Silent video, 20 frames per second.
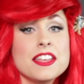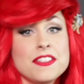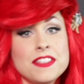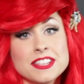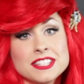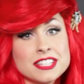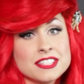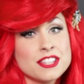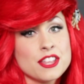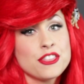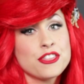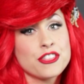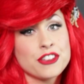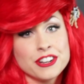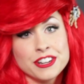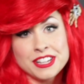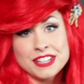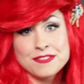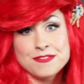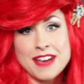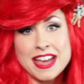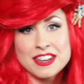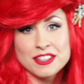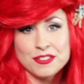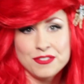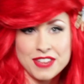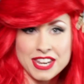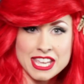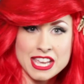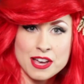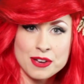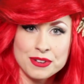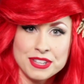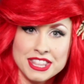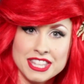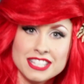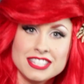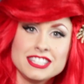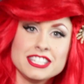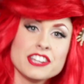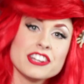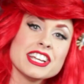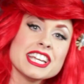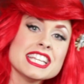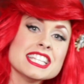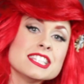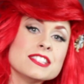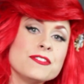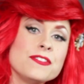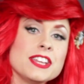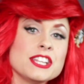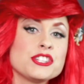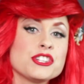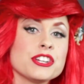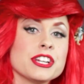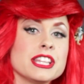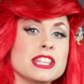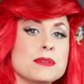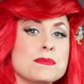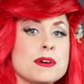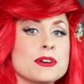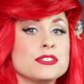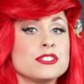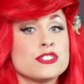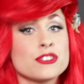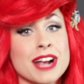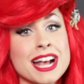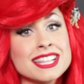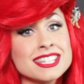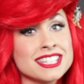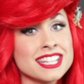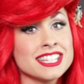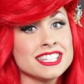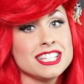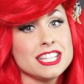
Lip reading: This is the third and final video in this series, featuring the most drastic